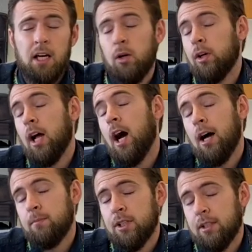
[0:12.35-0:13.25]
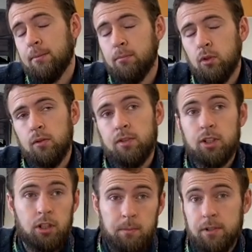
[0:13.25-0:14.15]
or an object that moves in
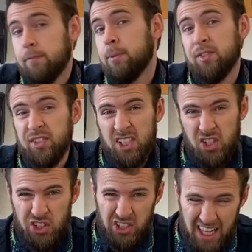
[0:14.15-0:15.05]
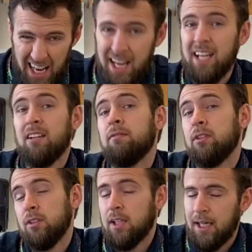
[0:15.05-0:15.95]
terms of position and
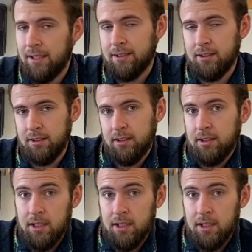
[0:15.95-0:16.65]
velocity.